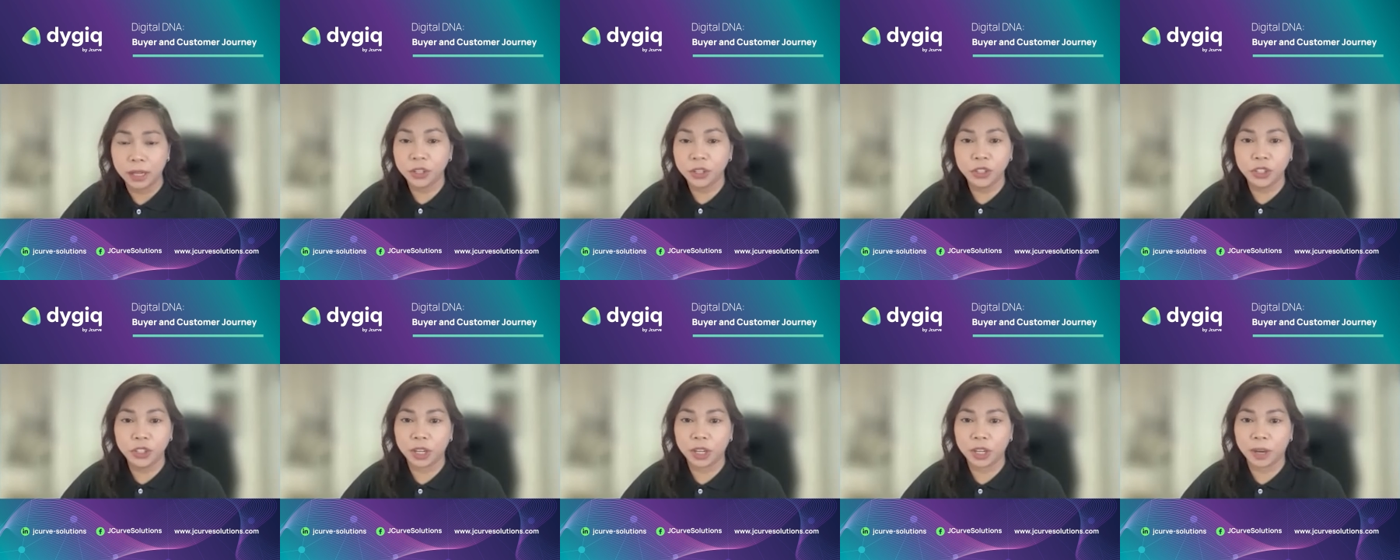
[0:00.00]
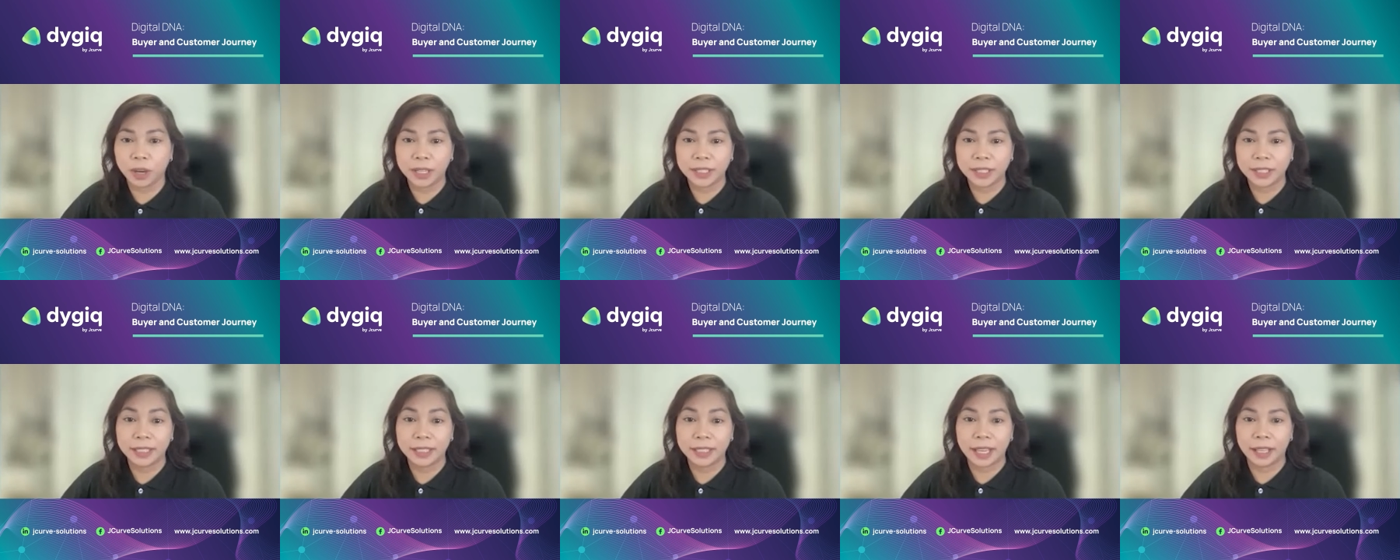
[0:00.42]
your job
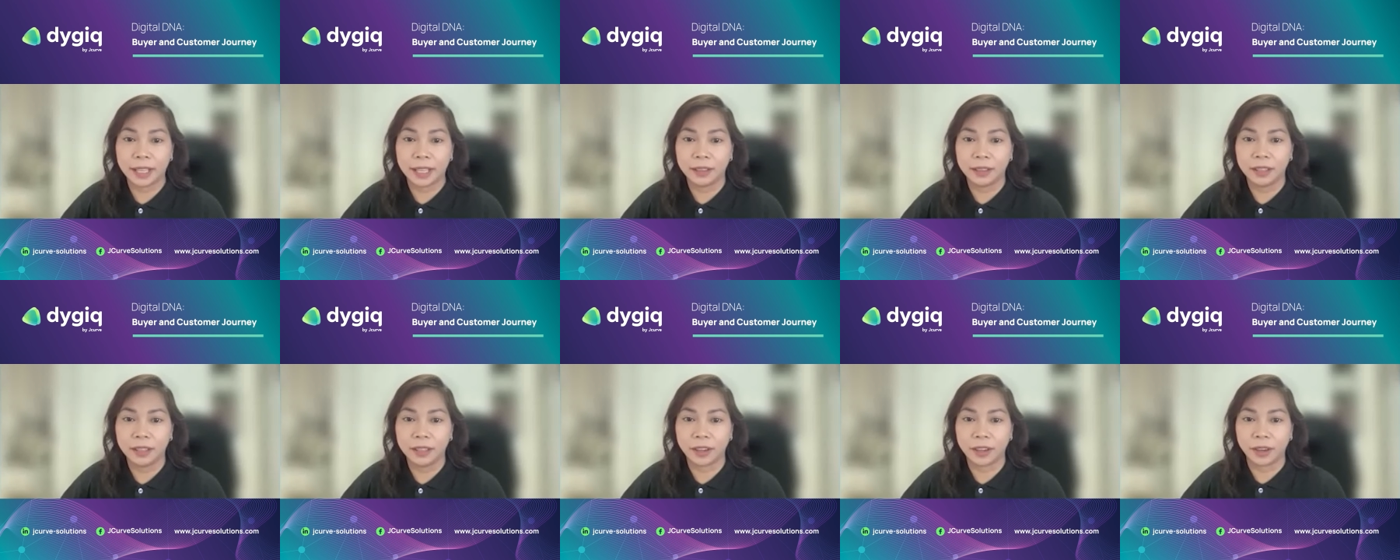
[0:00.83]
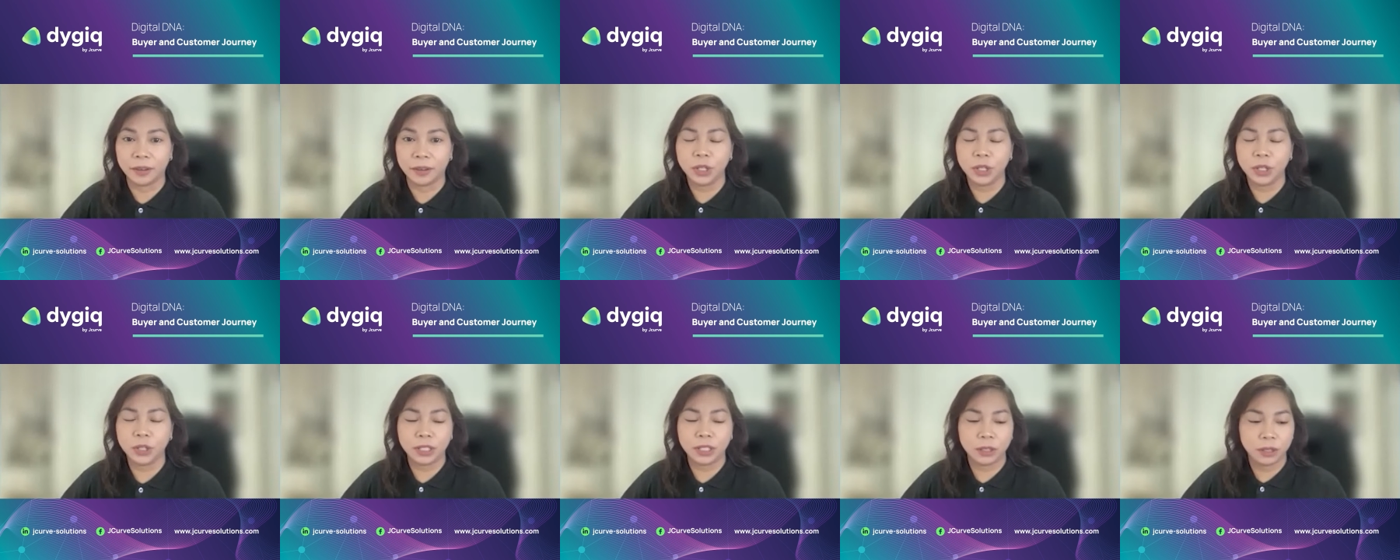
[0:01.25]
doesn't end there,
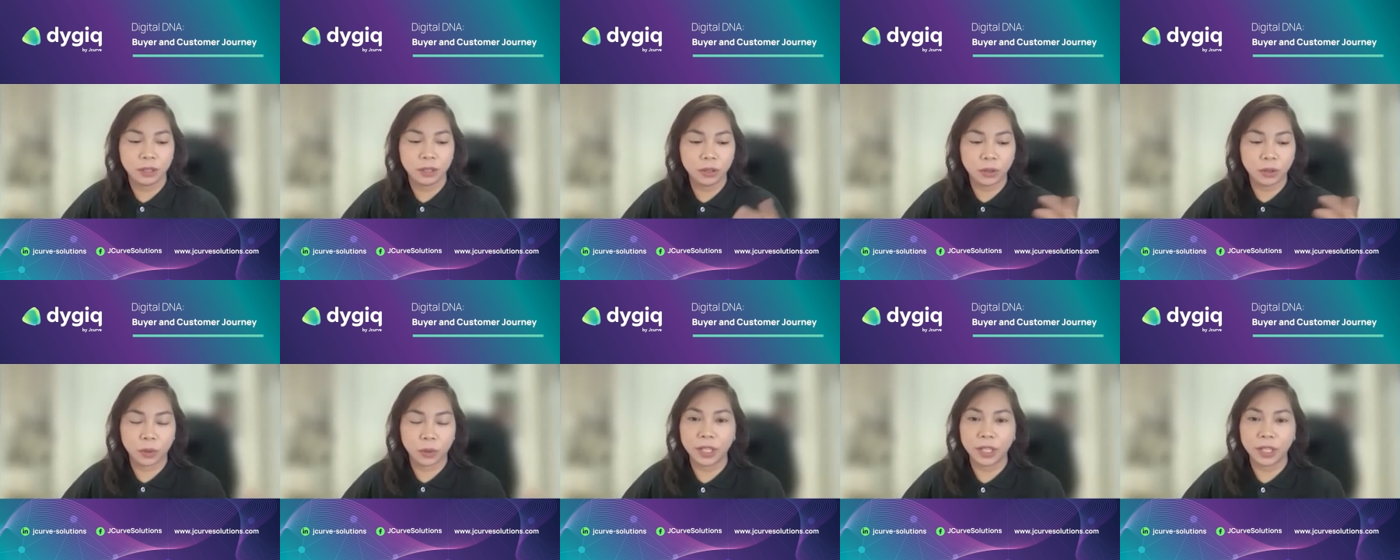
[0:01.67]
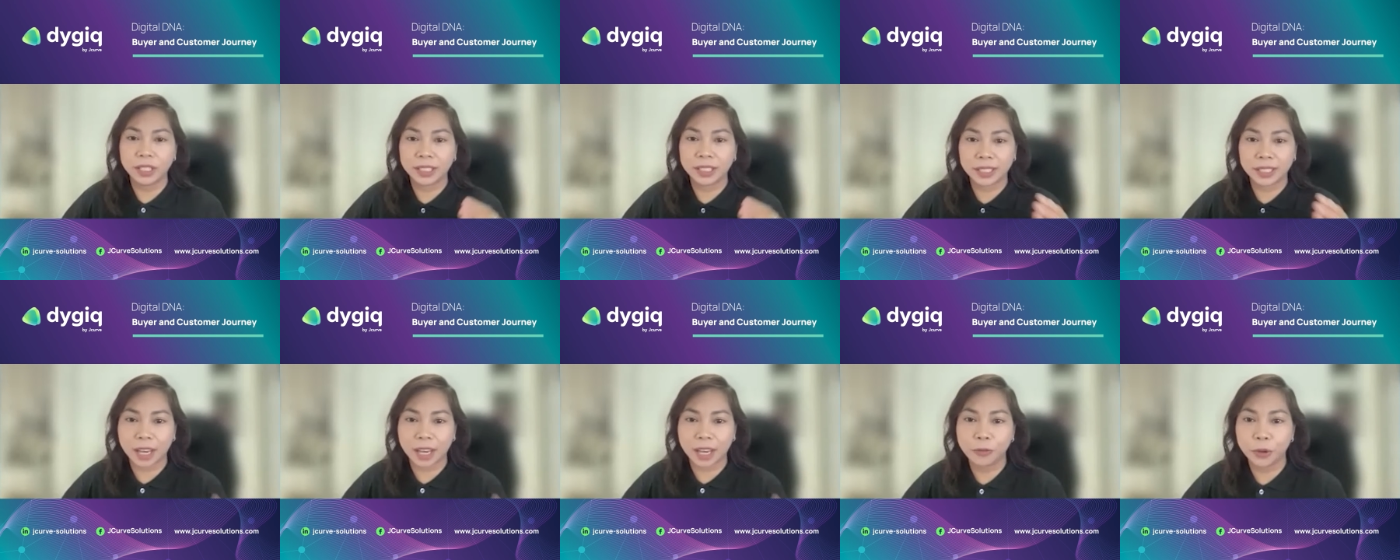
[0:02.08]
because it's
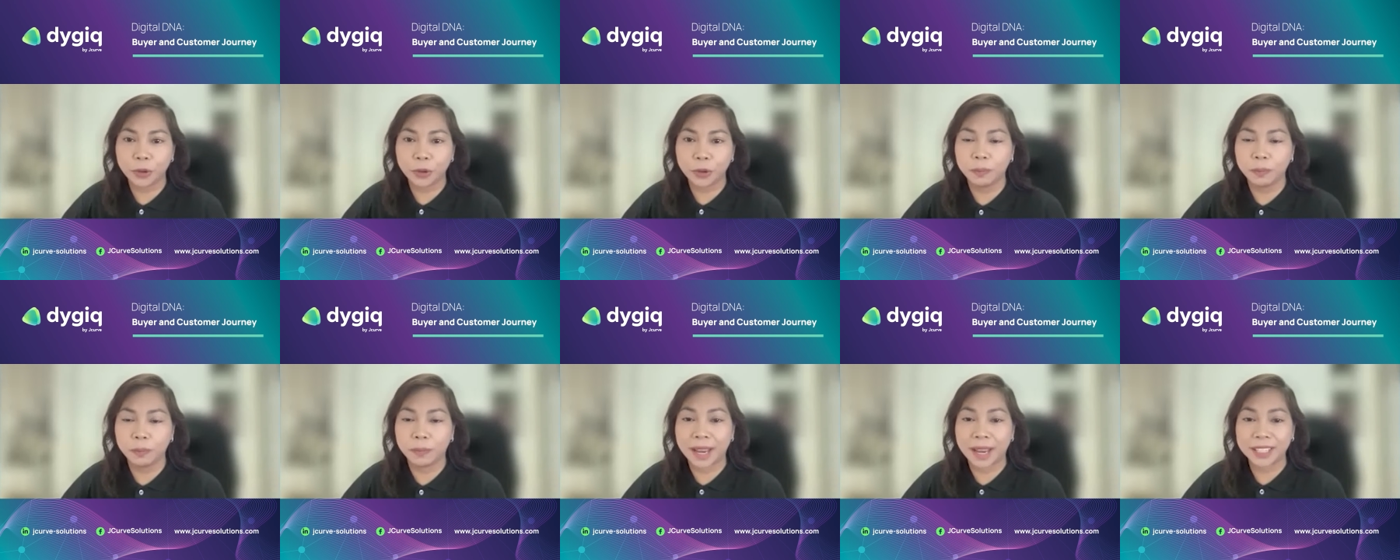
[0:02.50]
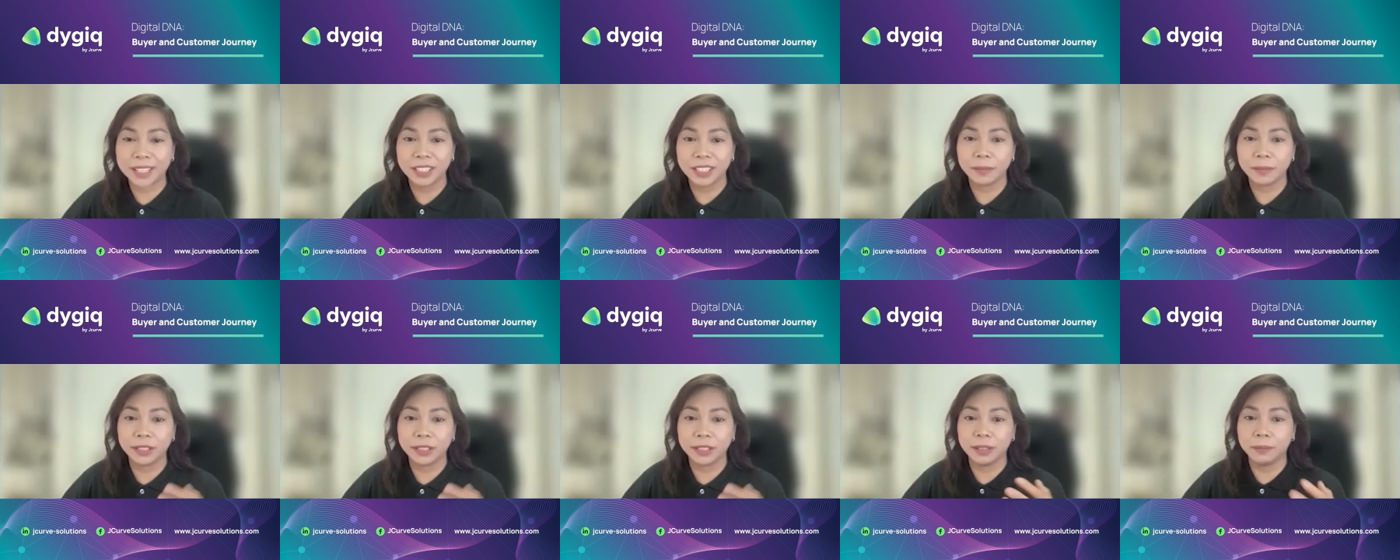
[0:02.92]
time for you to
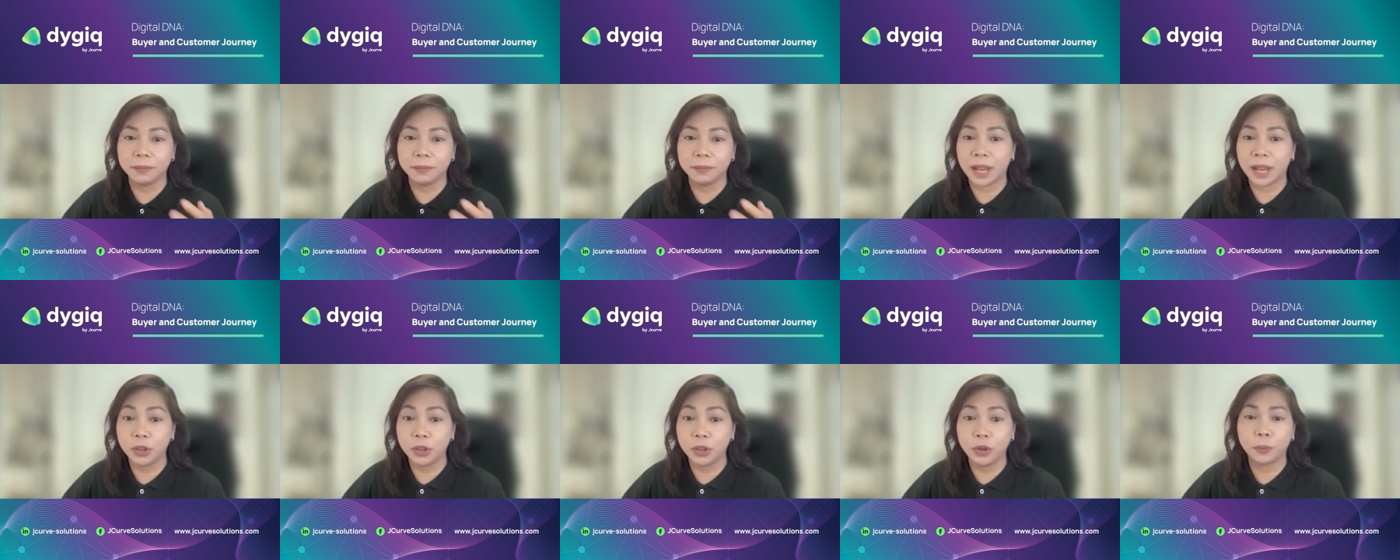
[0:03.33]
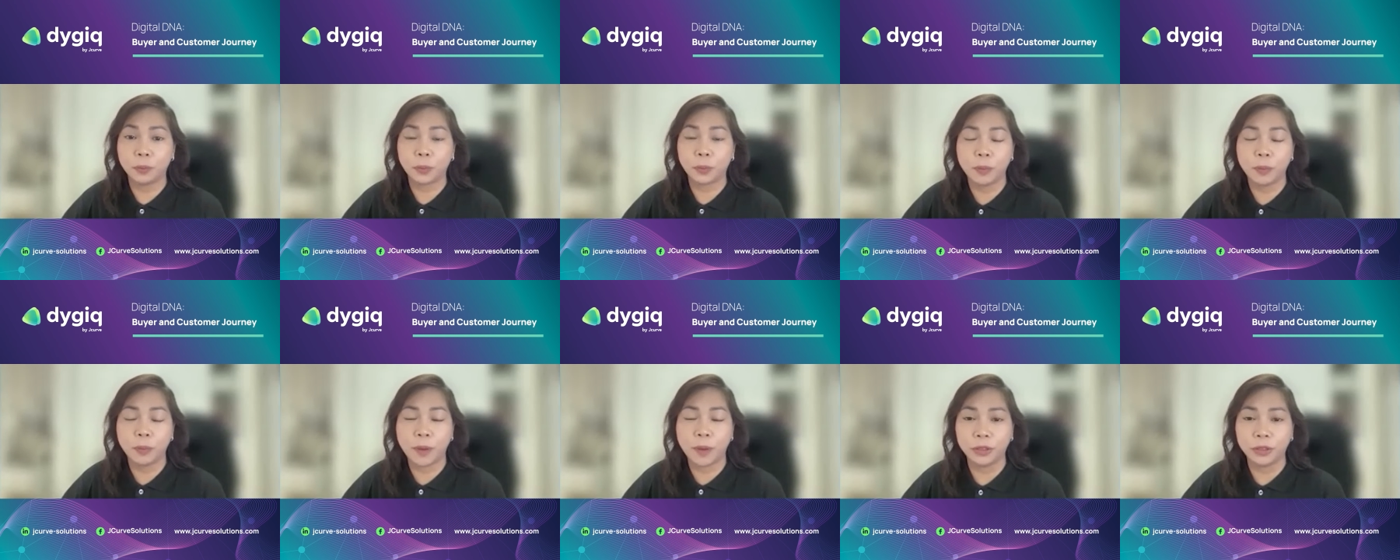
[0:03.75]
maximize the value you
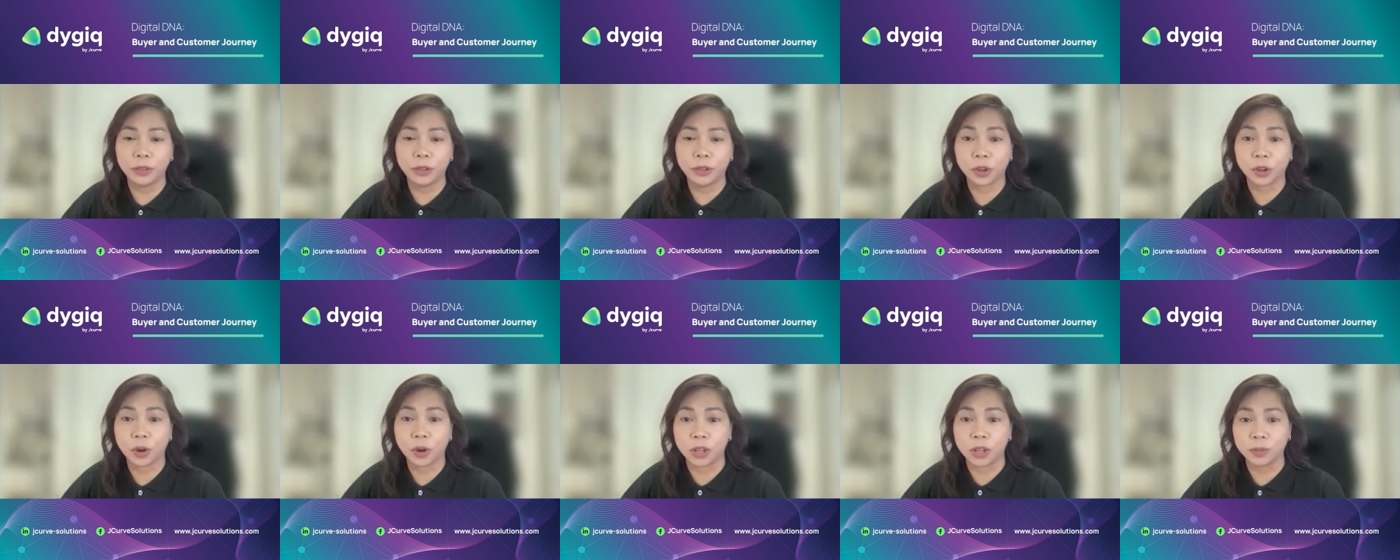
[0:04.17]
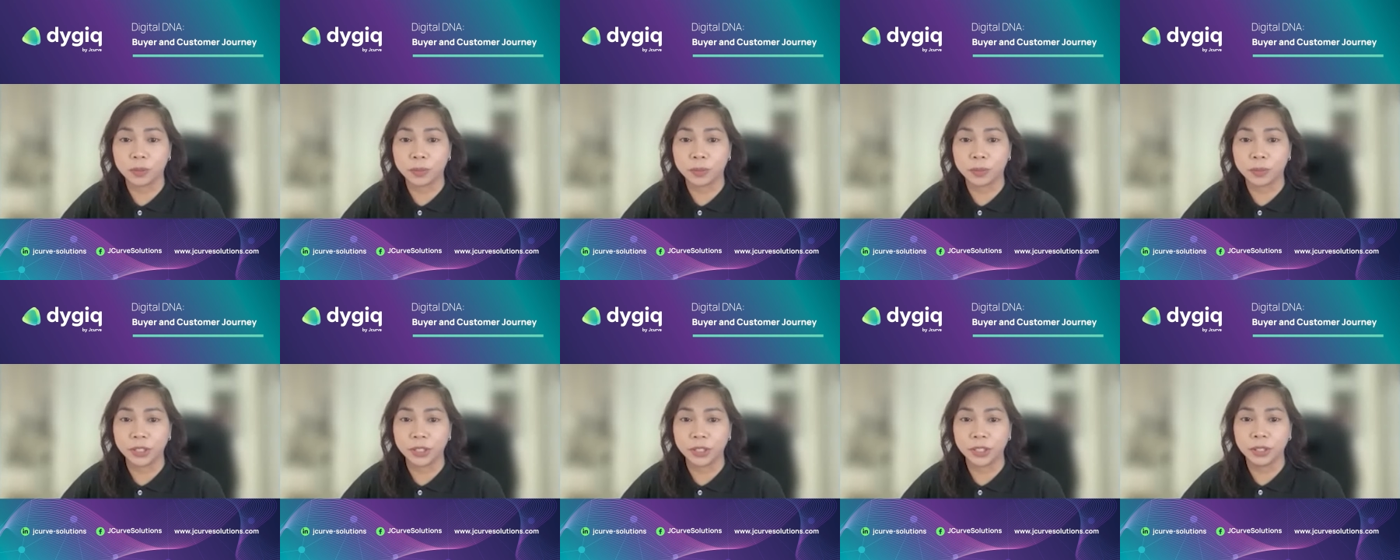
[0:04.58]
provide to your
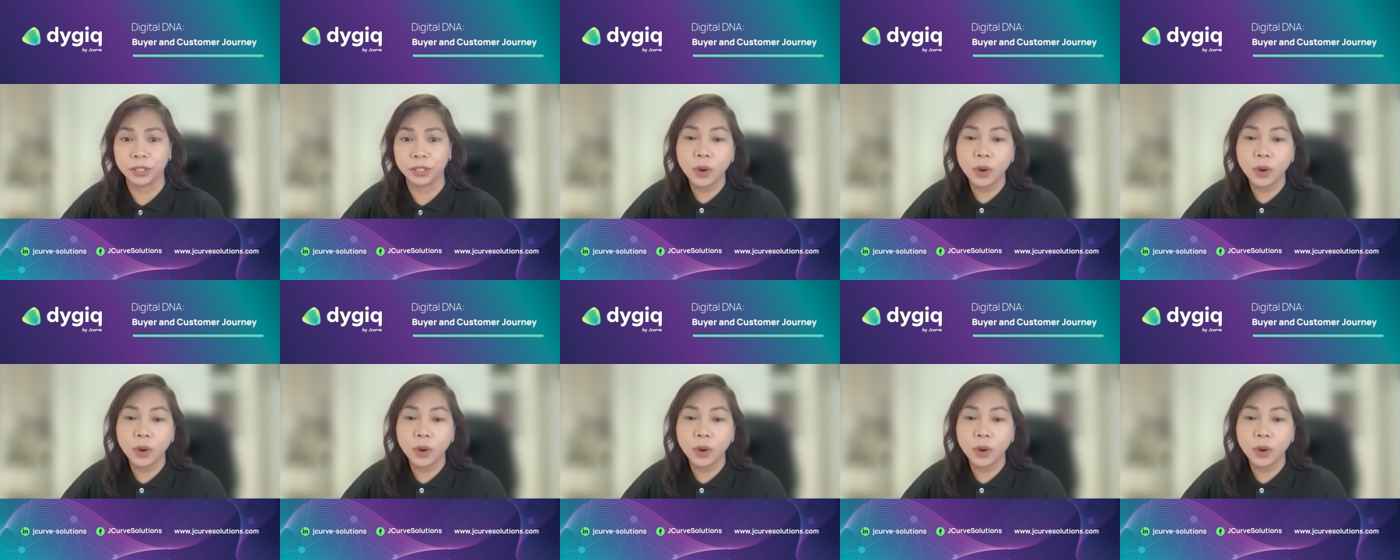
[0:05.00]
customers.